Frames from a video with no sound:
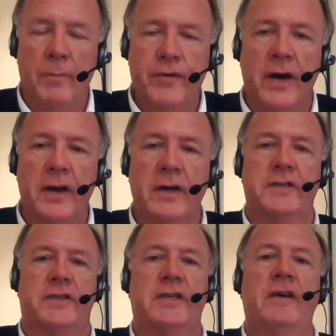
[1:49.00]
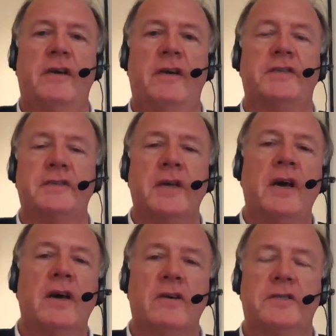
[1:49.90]
products and services
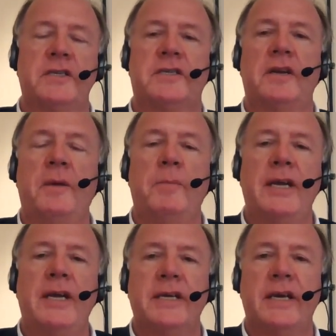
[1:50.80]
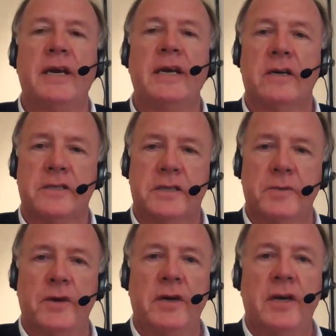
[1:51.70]
consistently meeting
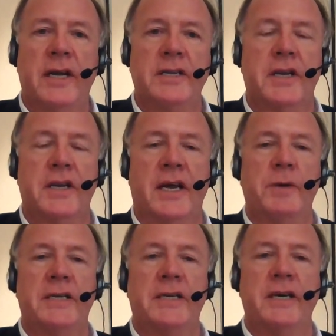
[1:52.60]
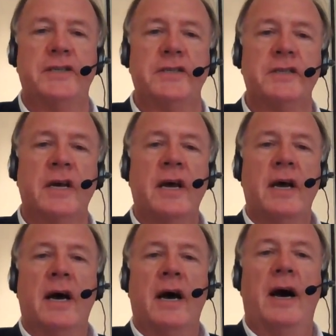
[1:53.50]
customer needs and expectations.
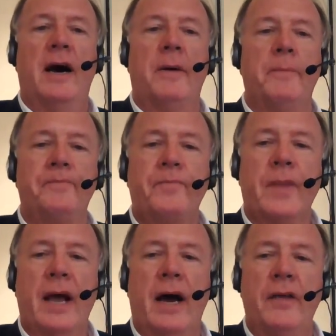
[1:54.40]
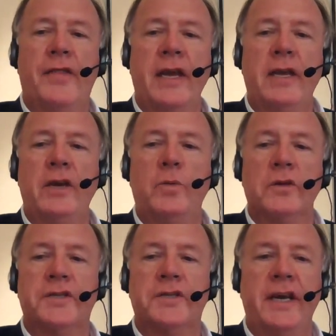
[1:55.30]
I think you
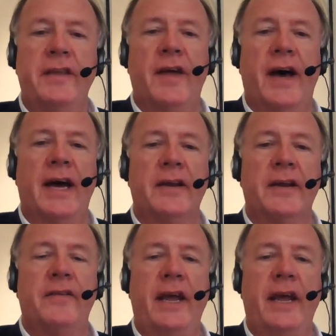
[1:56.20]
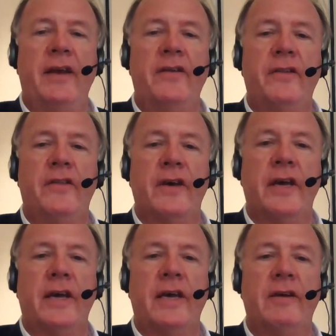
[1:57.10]
will see that in
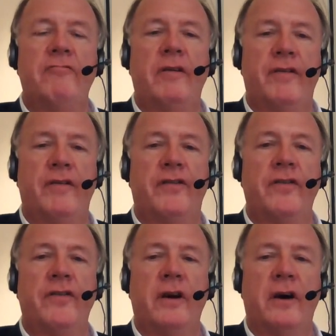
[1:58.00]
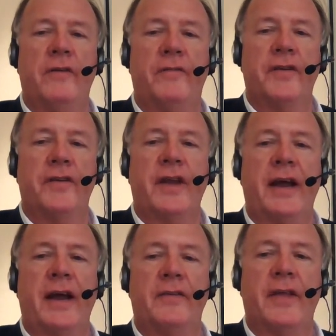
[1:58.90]
the revision of the standard.
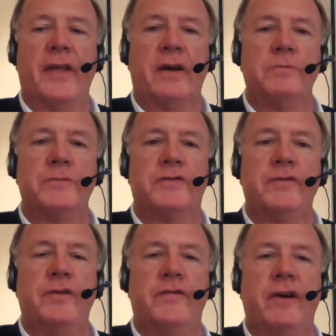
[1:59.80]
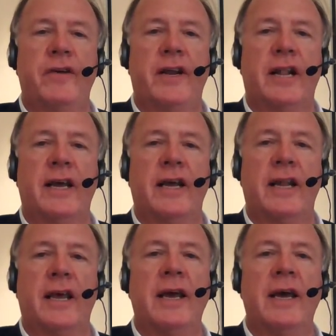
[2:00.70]
That comes through very clearly.
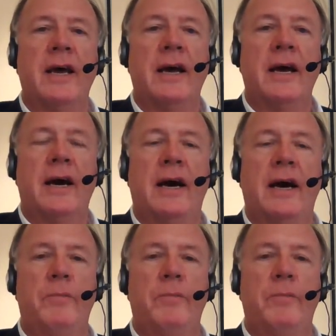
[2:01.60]
But